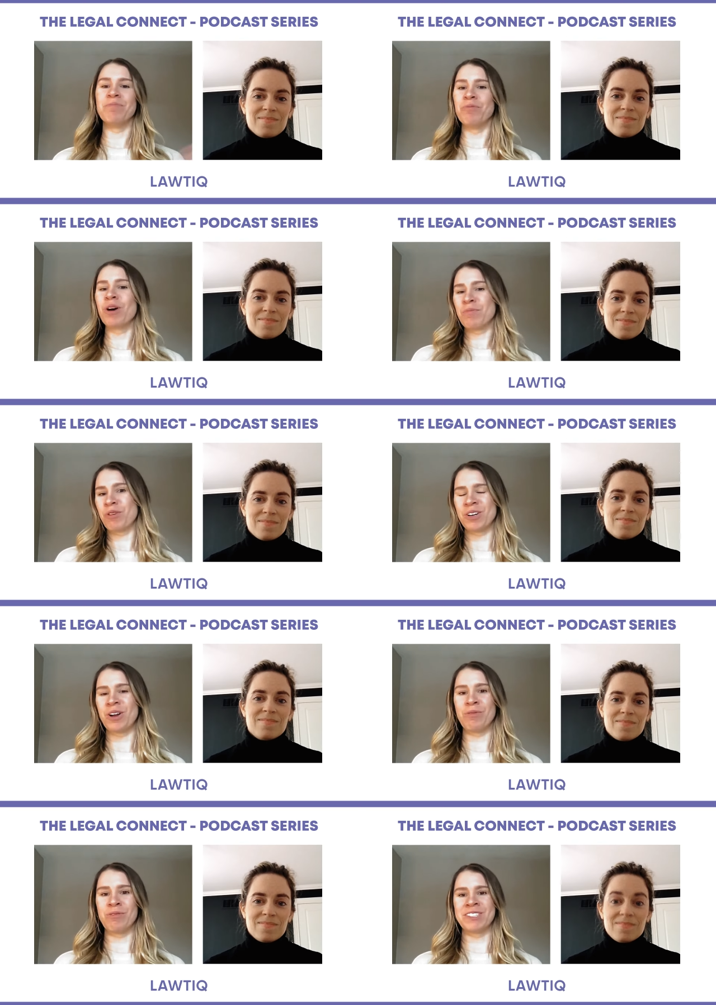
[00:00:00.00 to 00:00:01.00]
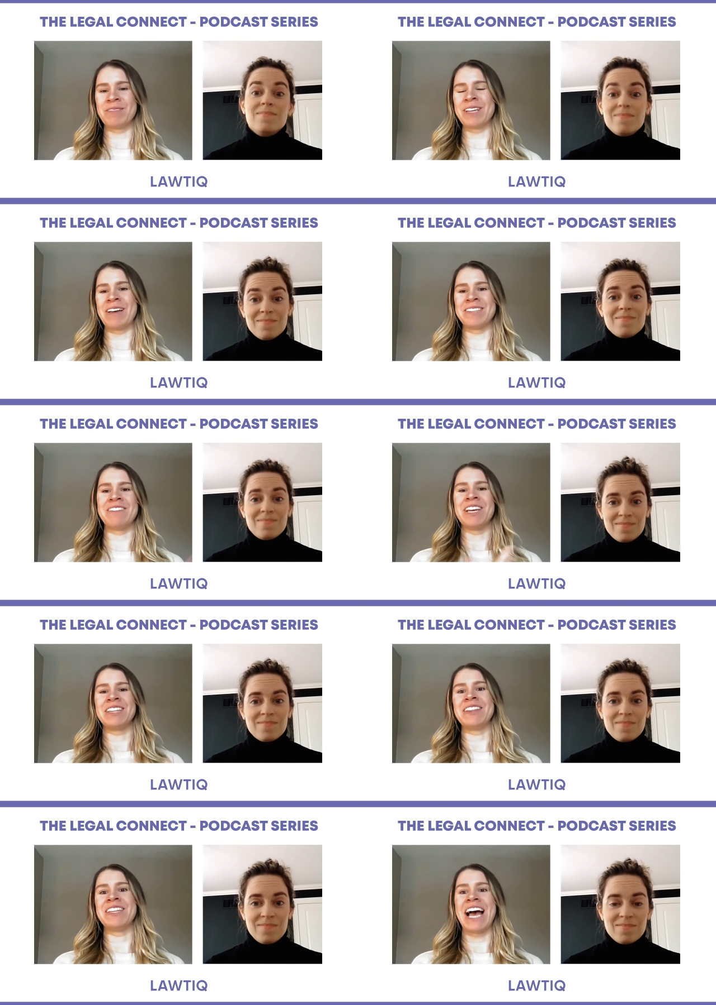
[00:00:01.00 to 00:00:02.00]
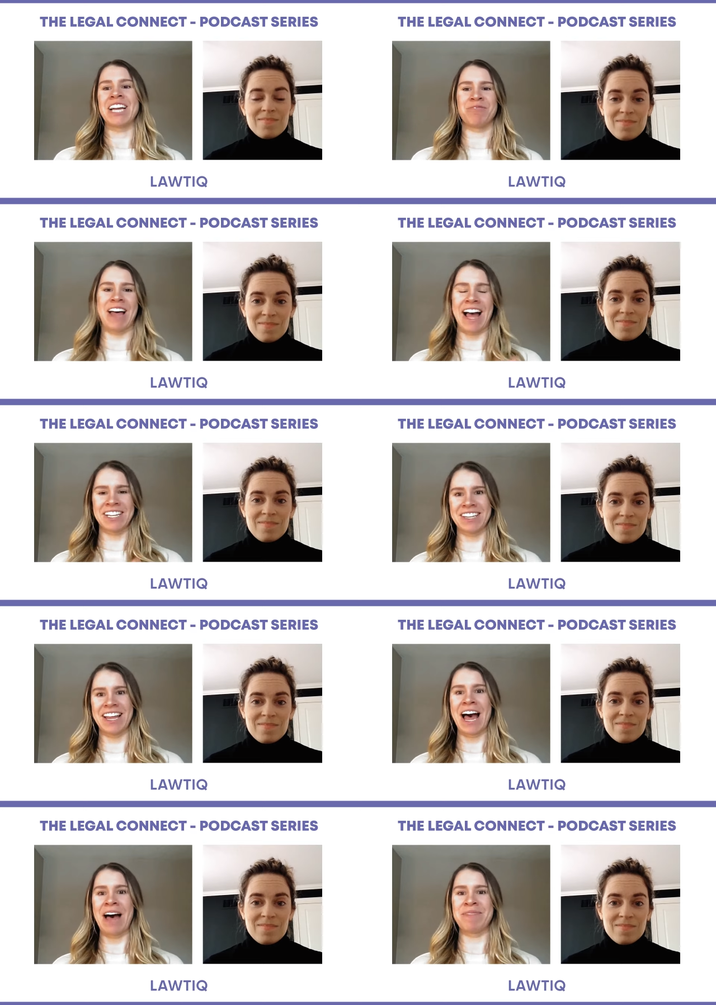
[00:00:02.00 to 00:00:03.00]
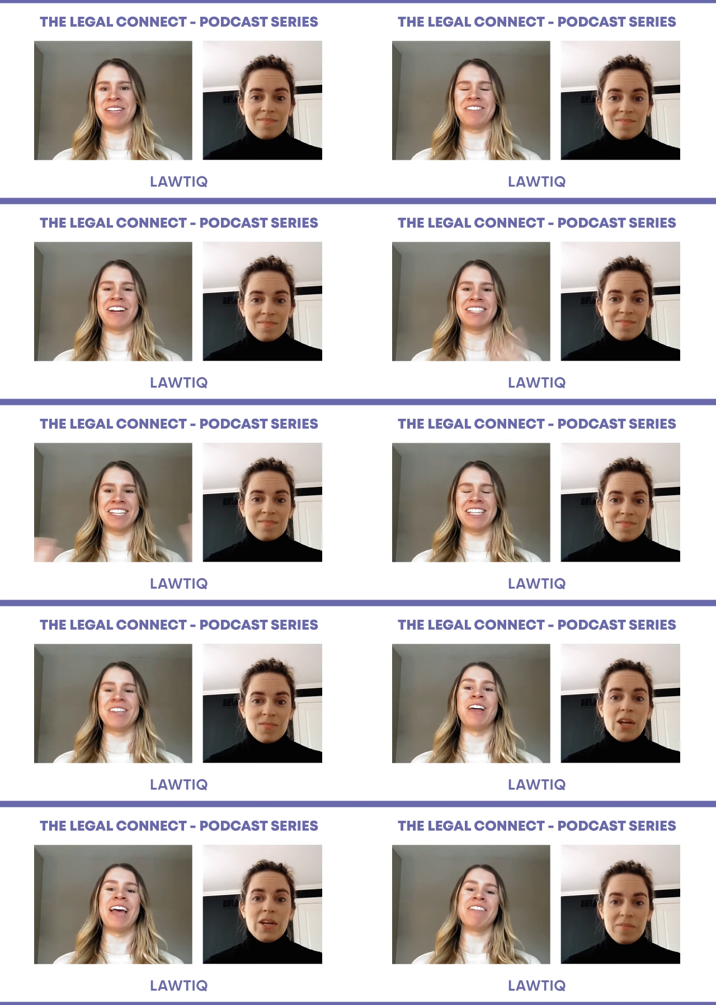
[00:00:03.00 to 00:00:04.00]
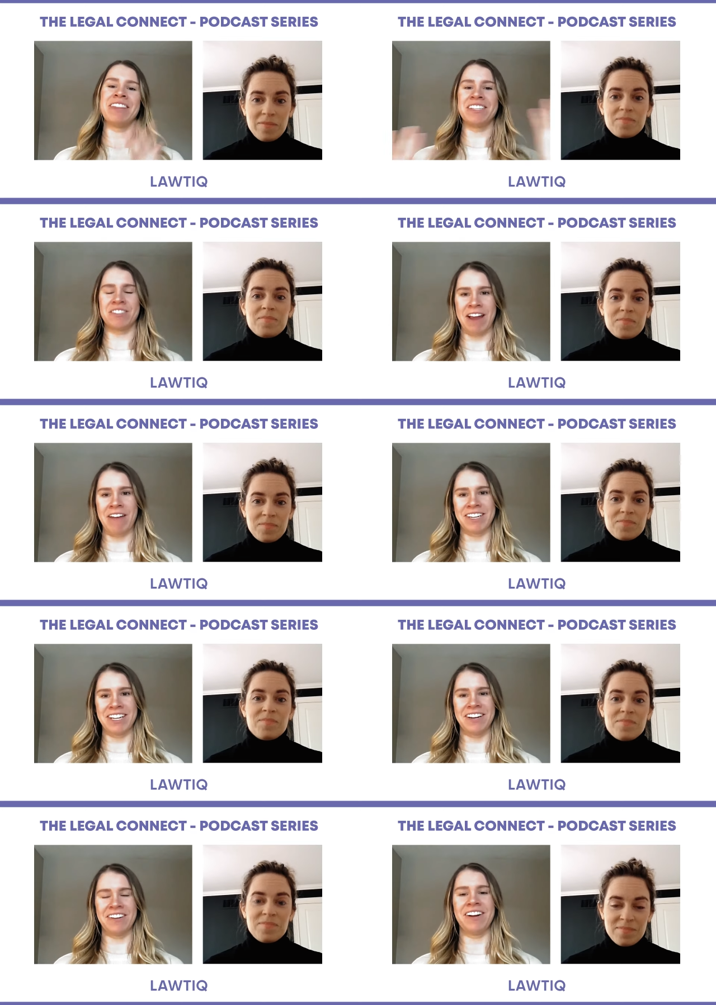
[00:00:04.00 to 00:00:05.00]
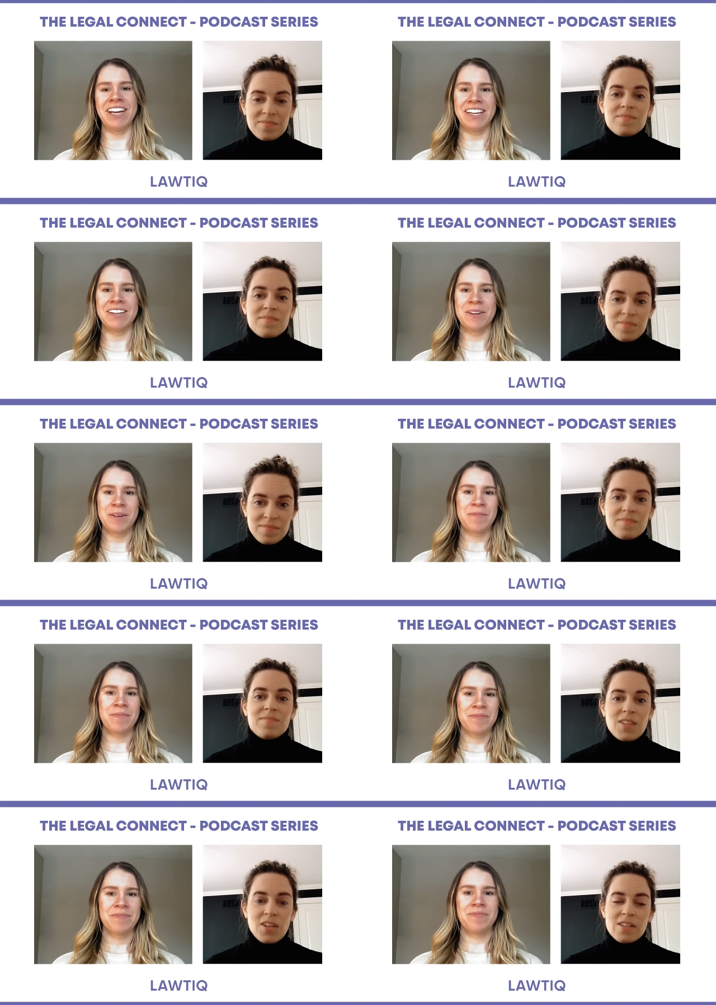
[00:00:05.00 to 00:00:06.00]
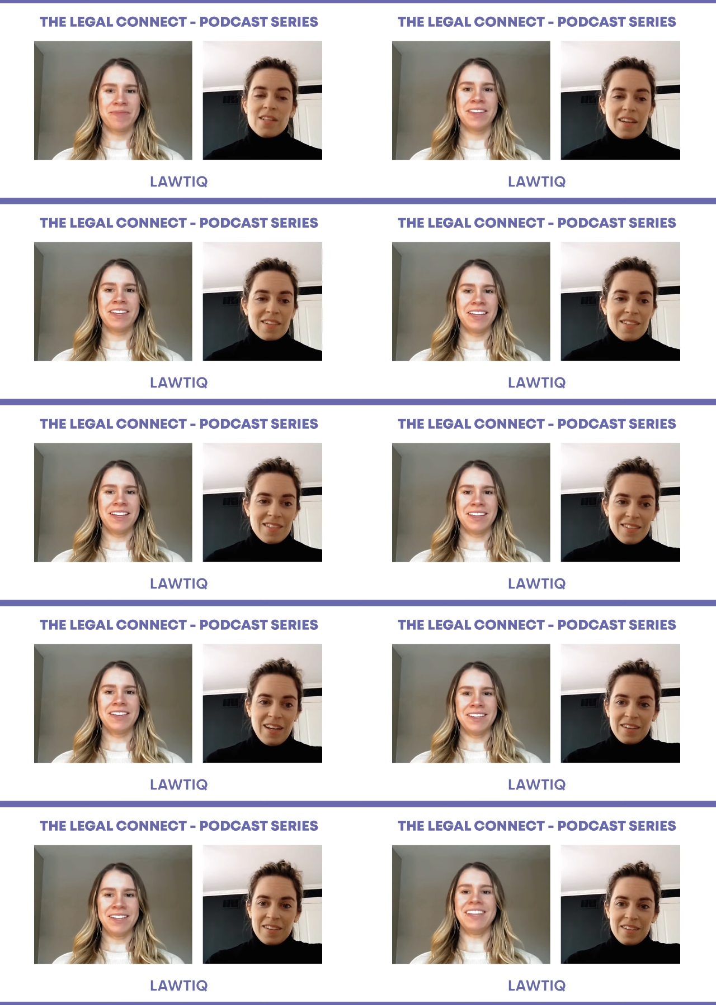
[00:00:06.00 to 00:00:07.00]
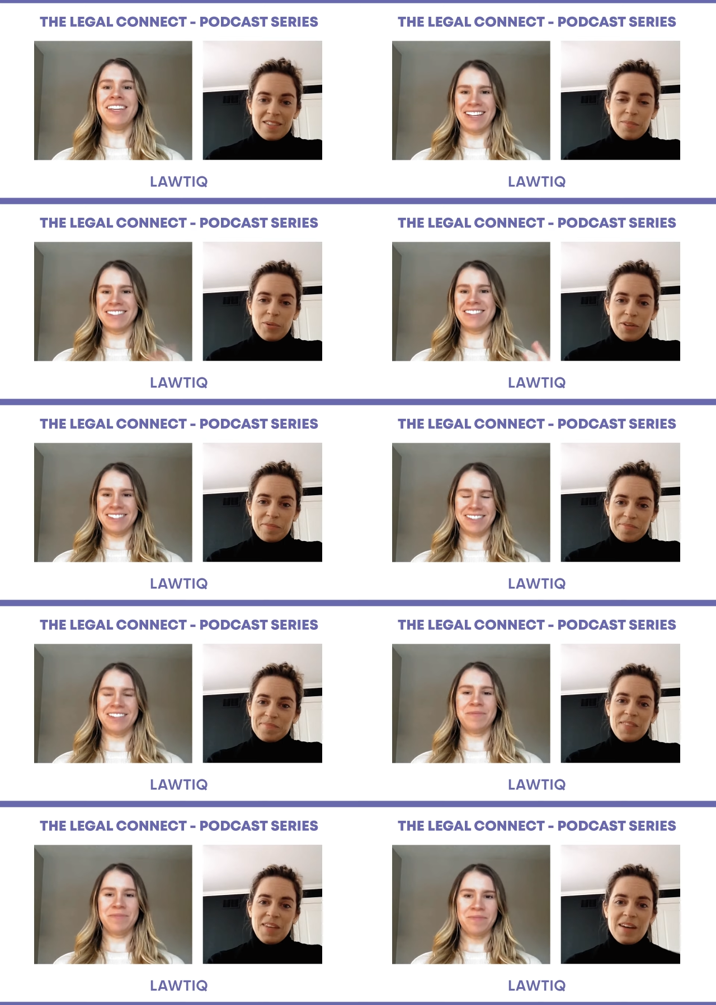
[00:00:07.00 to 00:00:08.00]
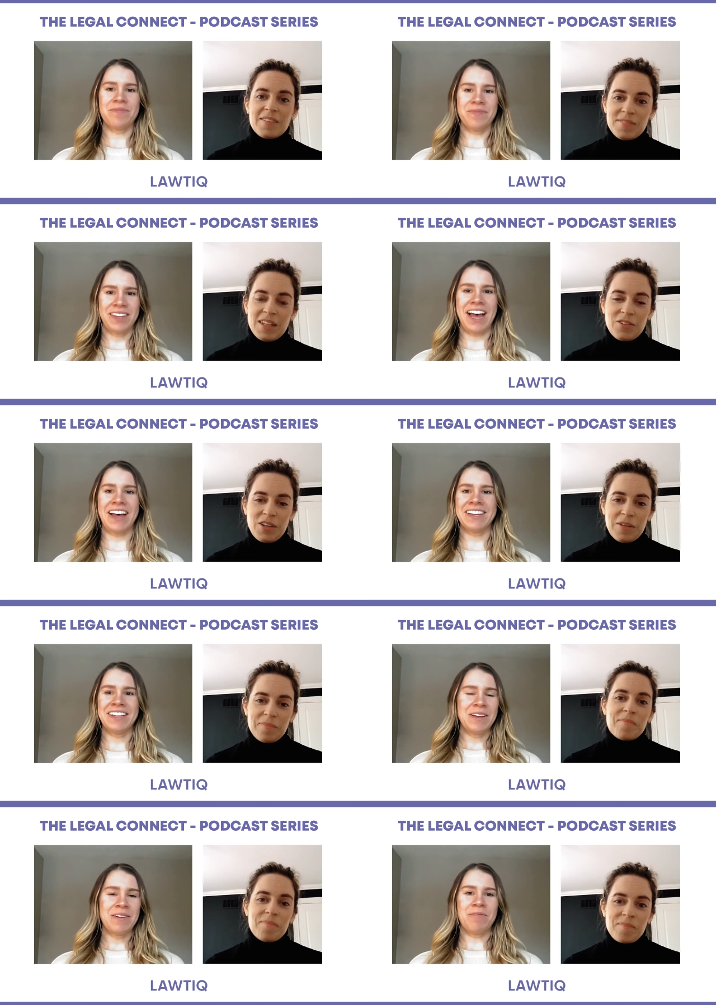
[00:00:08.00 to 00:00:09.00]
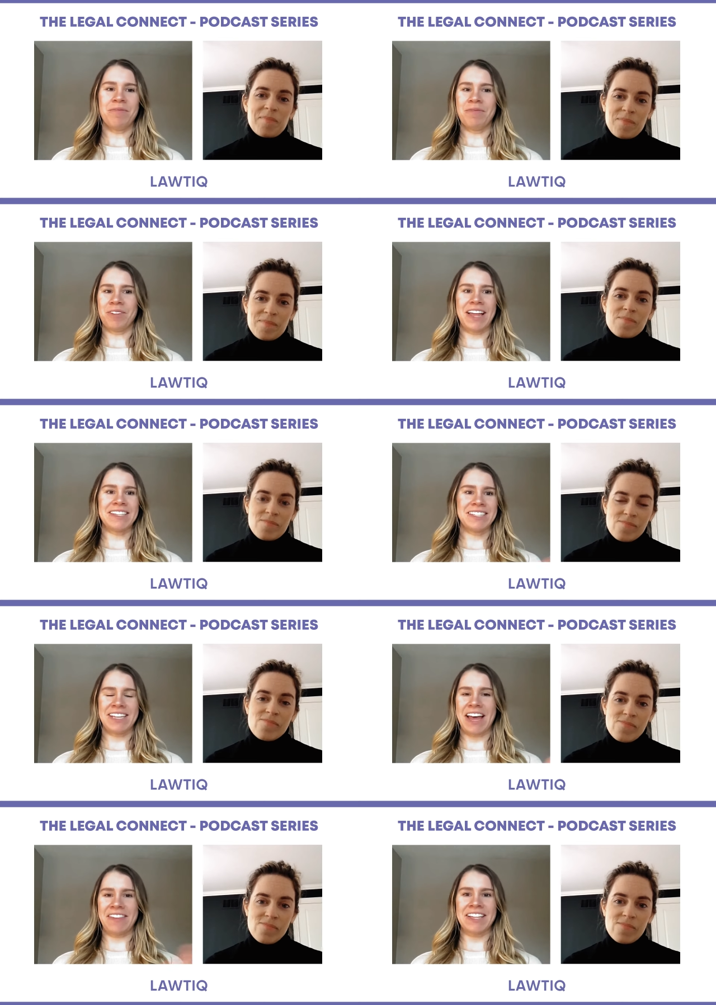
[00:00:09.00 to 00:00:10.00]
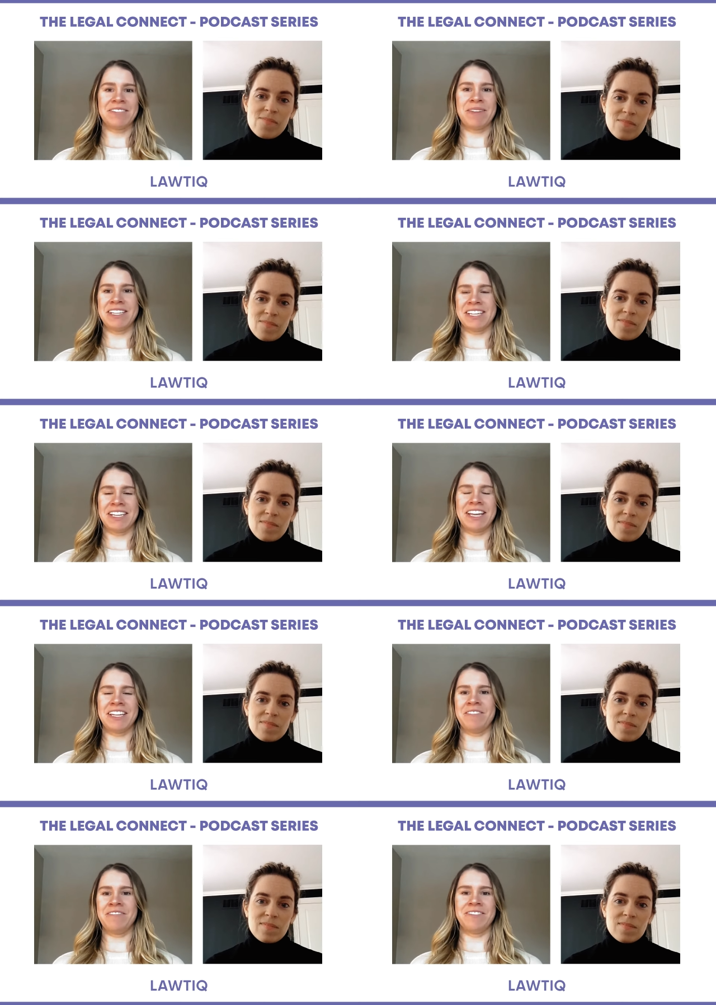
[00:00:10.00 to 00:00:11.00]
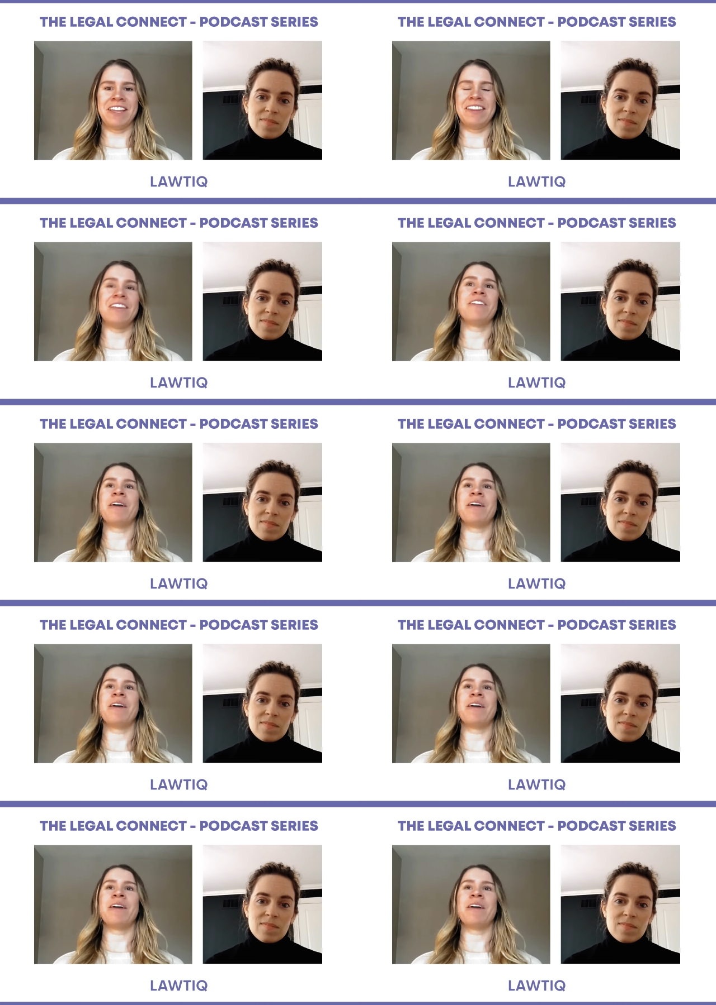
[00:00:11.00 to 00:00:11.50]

Speaker 1: more important almost sometimes. I feel like than the actual action that happened, right? It's it's all everything surrounding it, right?
Speaker 2: Mm-hmm. Context, yeah, it's important. Yeah, yeah, I agree.
Speaker 1: Well, that's yeah, that's amazing that you've that you've